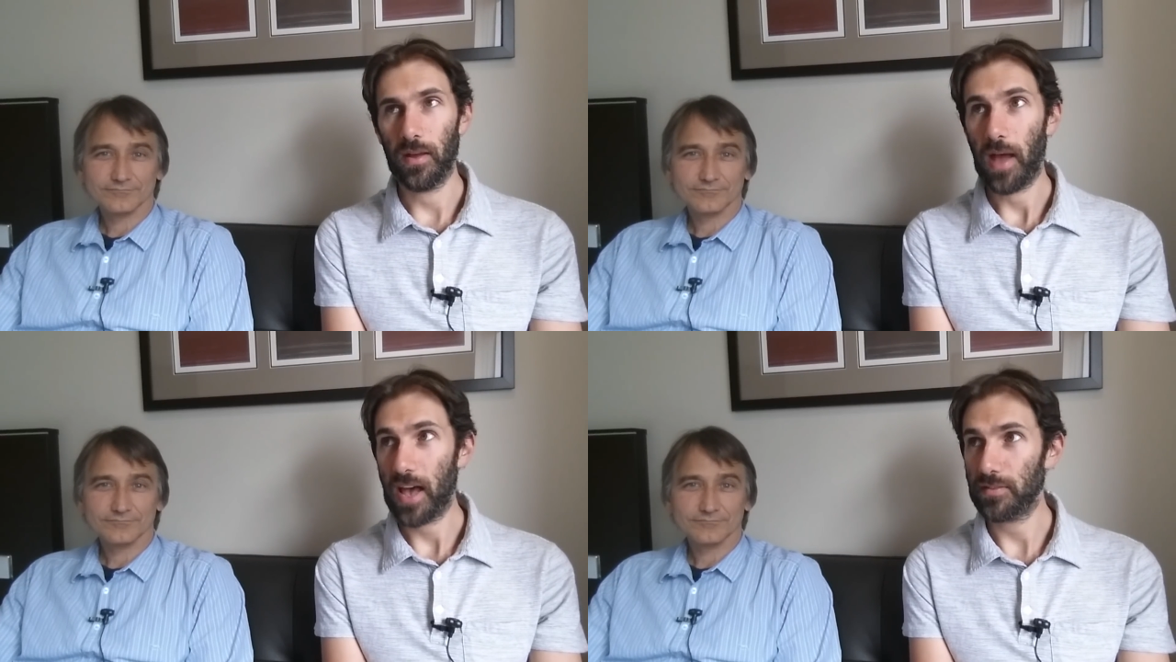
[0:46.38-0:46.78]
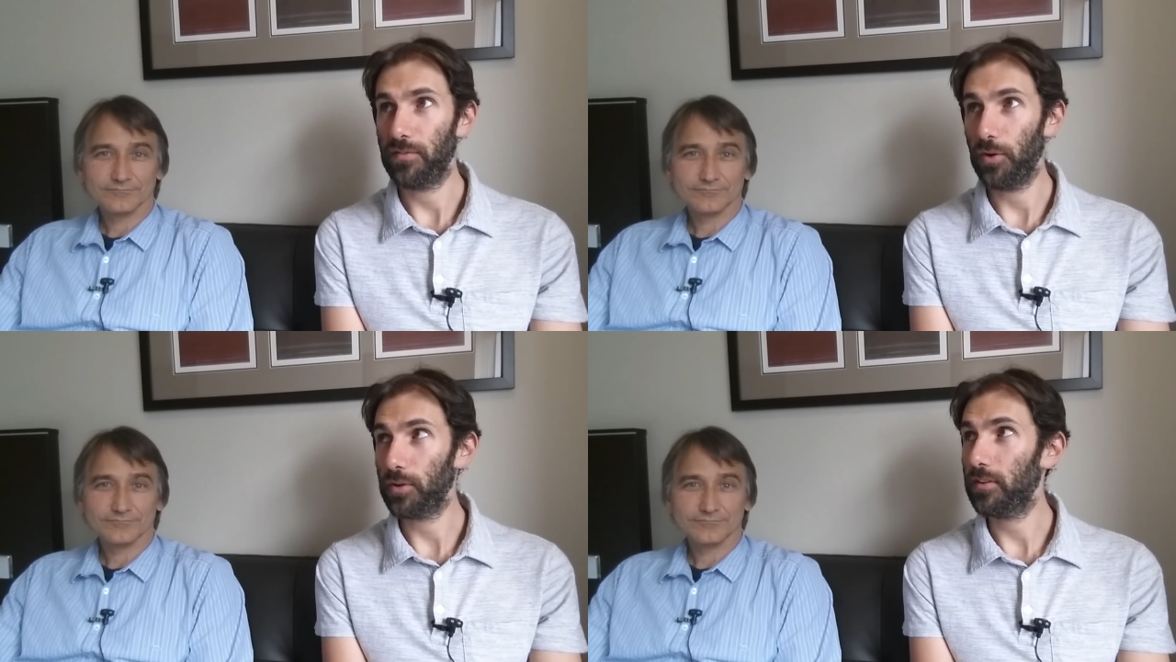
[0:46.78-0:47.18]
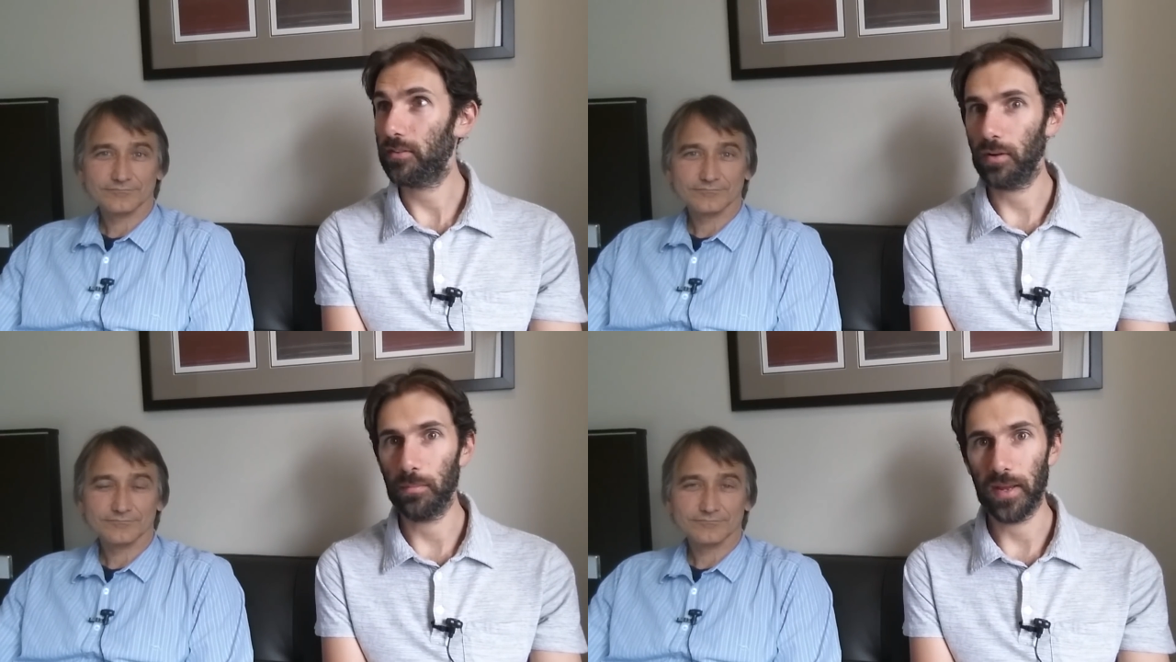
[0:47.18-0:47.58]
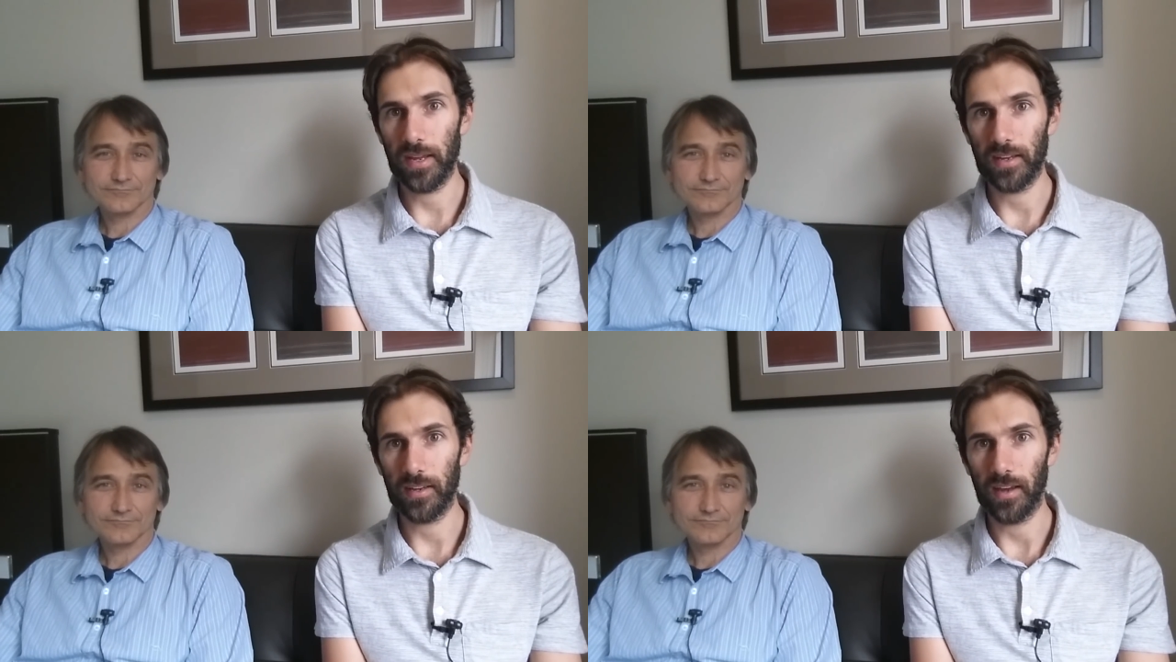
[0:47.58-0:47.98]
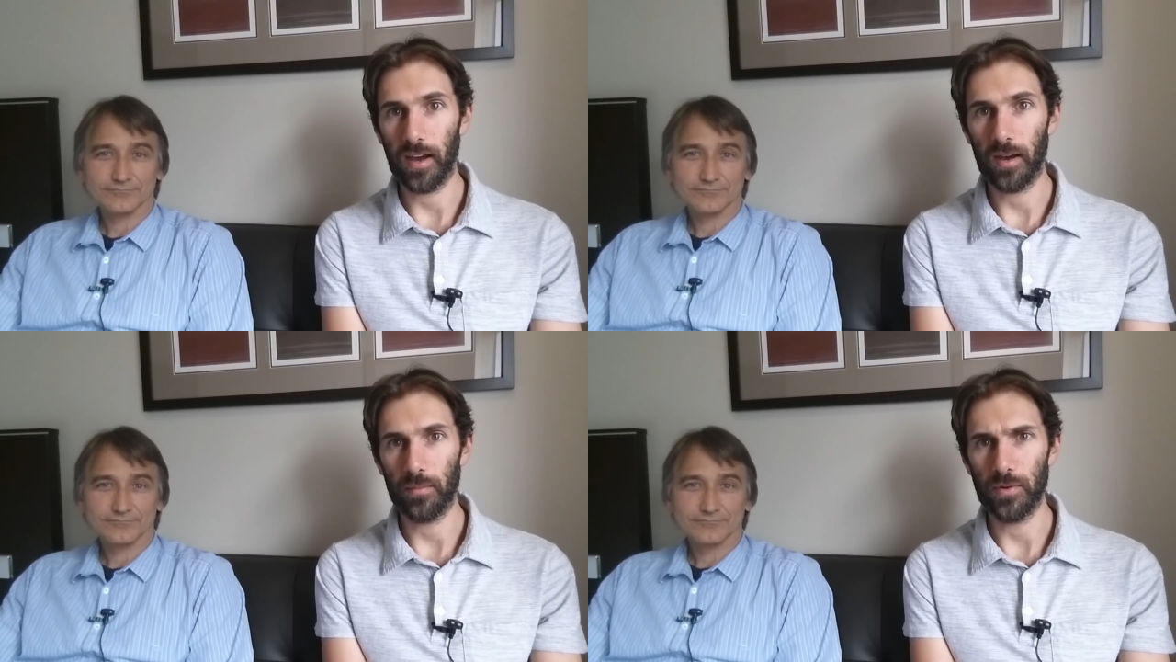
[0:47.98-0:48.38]
Speaker 1: has a focus on being
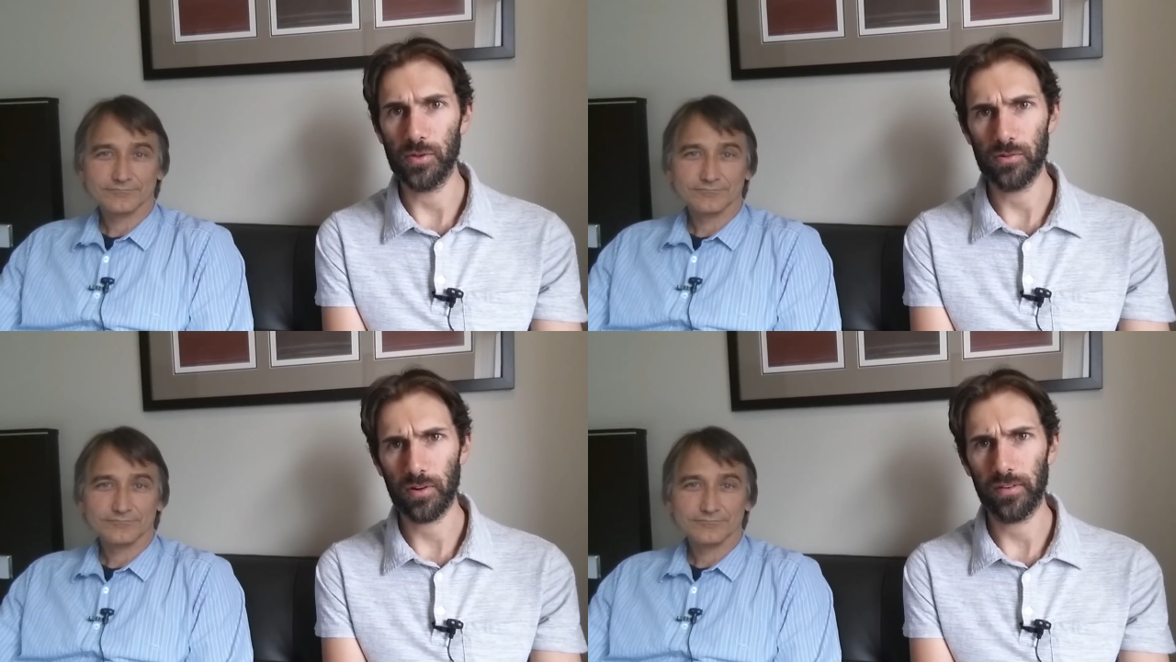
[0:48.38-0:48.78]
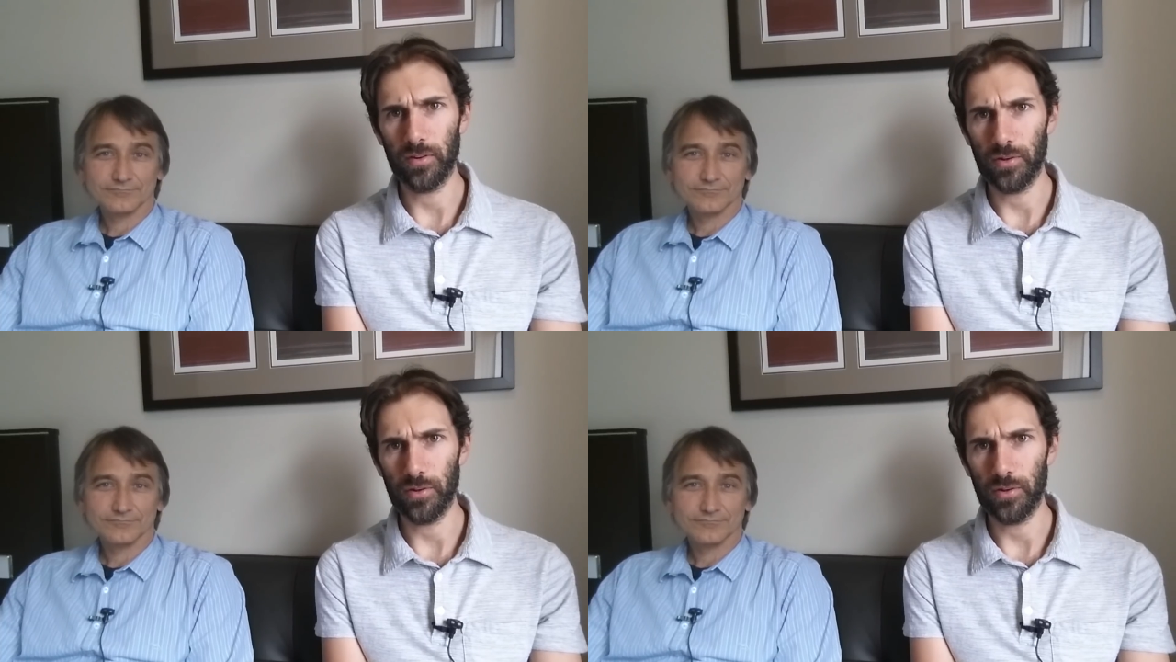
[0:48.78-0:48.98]
um, neuro,